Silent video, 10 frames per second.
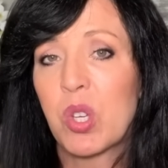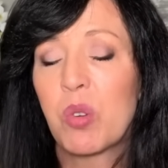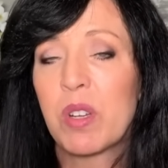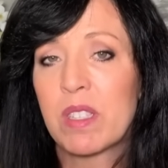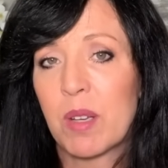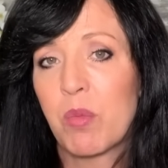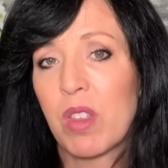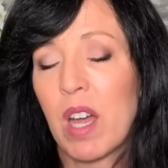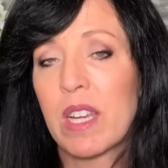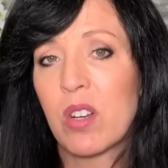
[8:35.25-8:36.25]
you and someone
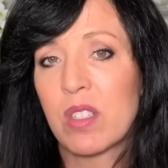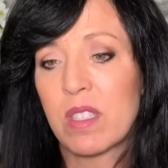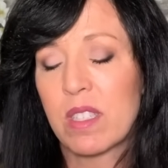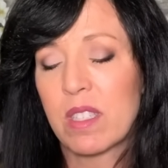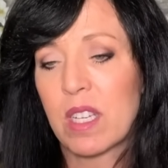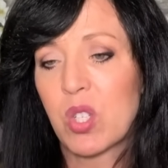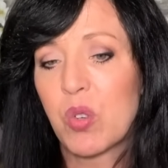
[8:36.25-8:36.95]
with high narcissistic